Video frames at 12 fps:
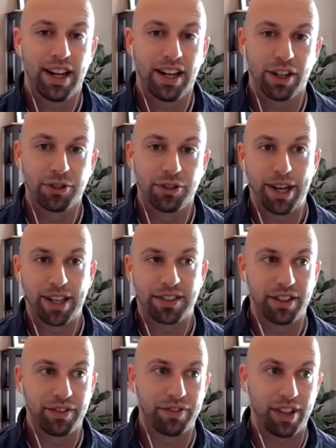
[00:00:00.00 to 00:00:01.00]
kind of goes back
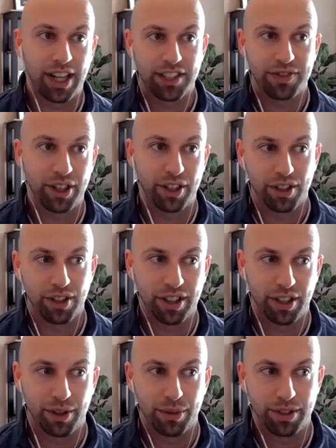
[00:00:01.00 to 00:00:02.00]
to the philosophy
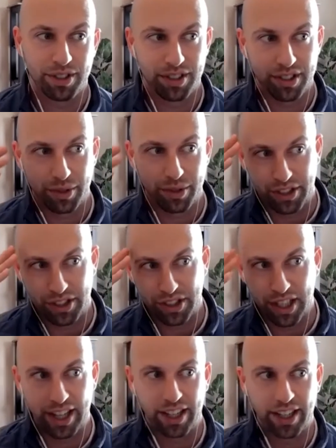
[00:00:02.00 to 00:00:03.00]
earlier was was
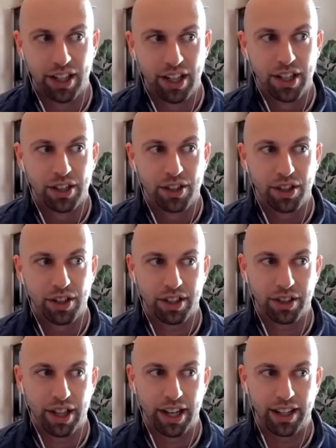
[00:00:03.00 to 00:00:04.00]
just like look,
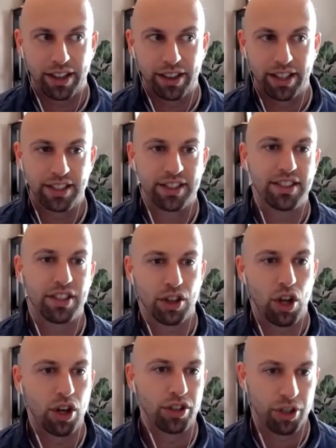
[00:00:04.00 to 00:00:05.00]
like this is a
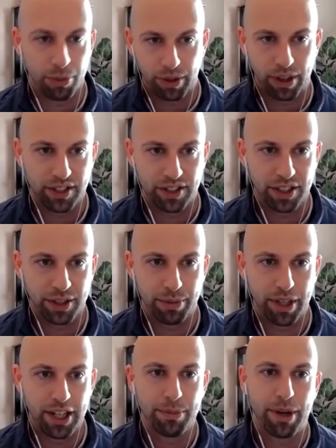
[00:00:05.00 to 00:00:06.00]
long term relationship.
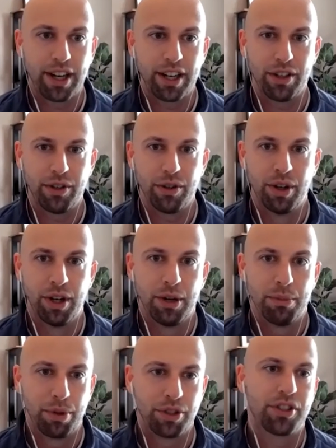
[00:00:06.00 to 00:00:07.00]
Anybody who
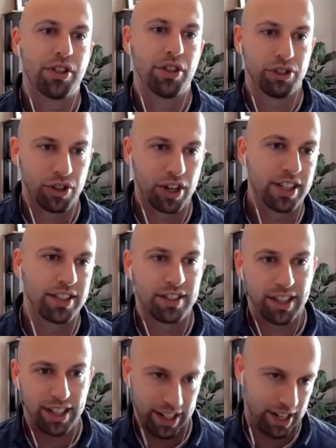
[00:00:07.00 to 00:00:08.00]
puts their
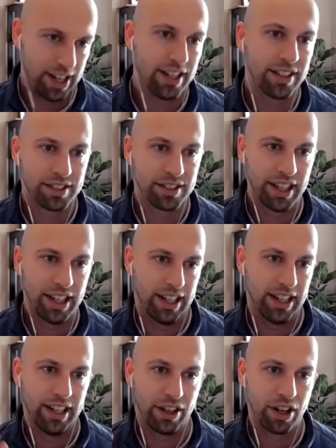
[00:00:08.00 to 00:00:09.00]
trust in us
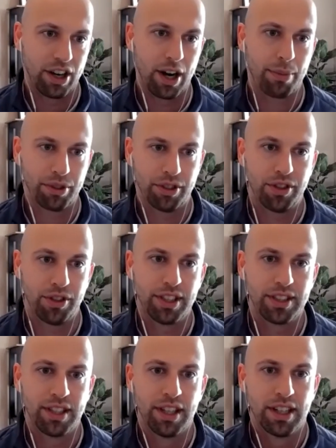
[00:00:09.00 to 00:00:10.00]
and in our
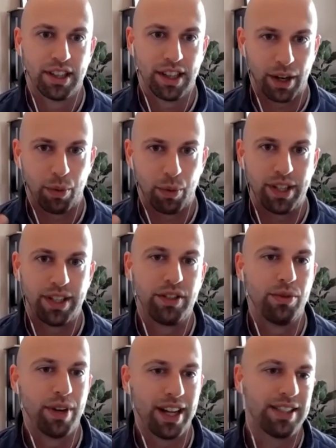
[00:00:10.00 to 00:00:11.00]
opportunities, like we
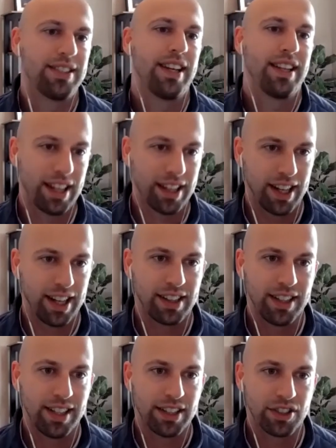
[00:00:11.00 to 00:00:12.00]
do not take that
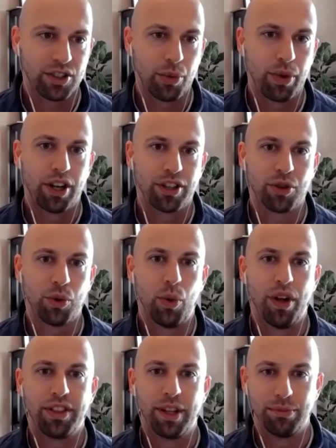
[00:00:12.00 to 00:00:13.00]
lightly. So we also
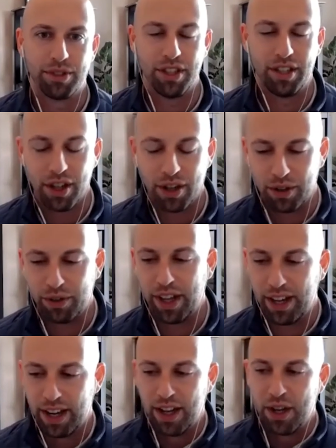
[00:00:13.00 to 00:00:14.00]
want them to know
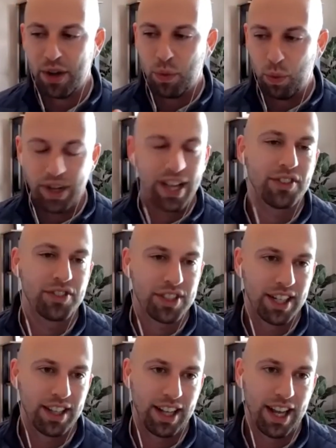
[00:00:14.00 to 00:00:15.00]
that we have
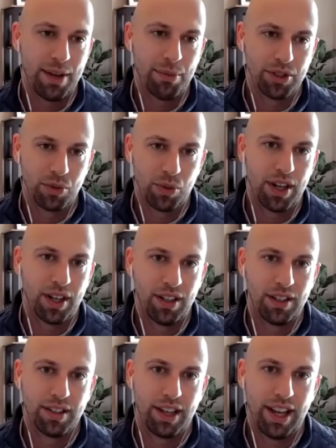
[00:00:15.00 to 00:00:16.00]
skin in the game as
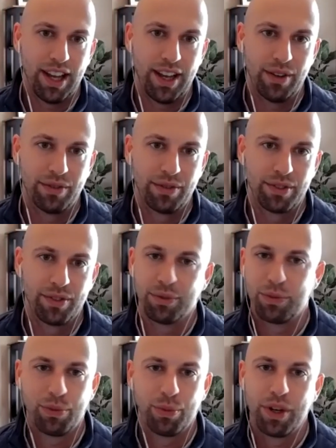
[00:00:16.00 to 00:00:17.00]
well. And
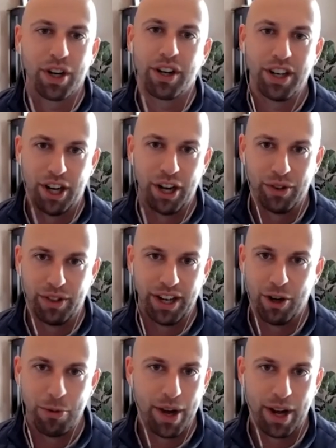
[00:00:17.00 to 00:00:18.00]
we already know
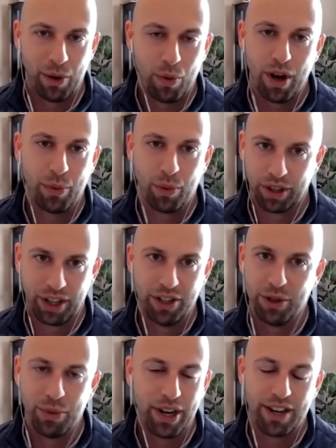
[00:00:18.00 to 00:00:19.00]
that no matter what, we're going to
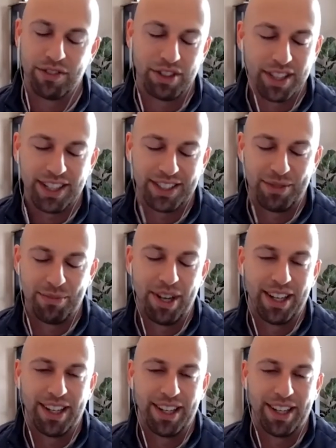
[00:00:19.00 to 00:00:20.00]
do whatever it takes to
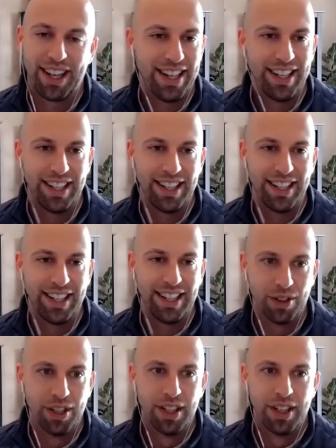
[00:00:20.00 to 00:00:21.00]
make any
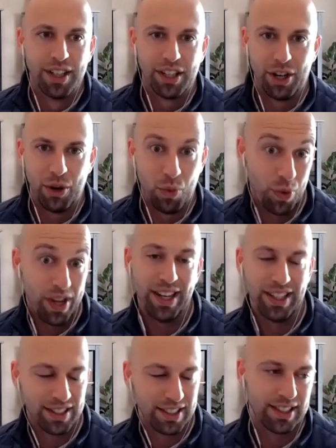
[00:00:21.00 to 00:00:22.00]
deal, you know, win
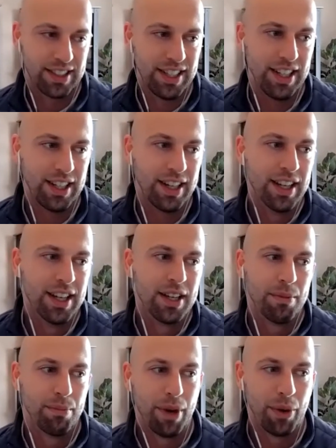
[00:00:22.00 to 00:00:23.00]
and succeed.
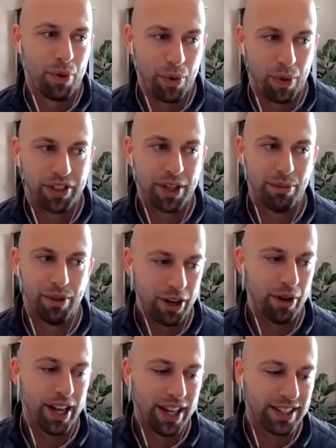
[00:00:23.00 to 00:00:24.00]
Yeah. But we want them to
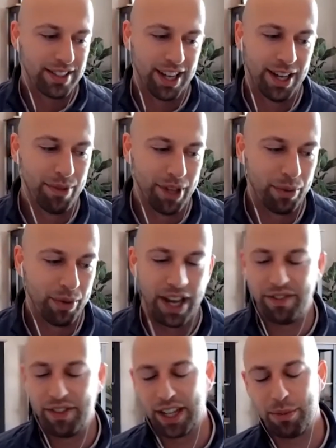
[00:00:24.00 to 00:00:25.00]
know ahead of time that we
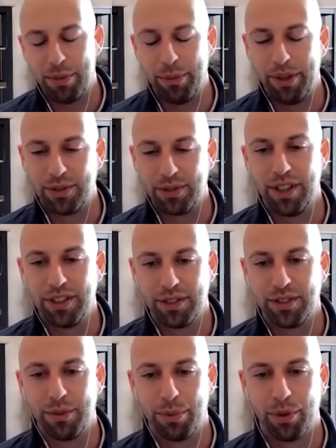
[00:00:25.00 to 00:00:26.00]
have that commitment as well. So
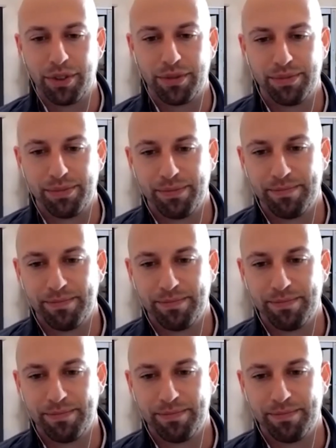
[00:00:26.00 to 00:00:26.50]
it's important.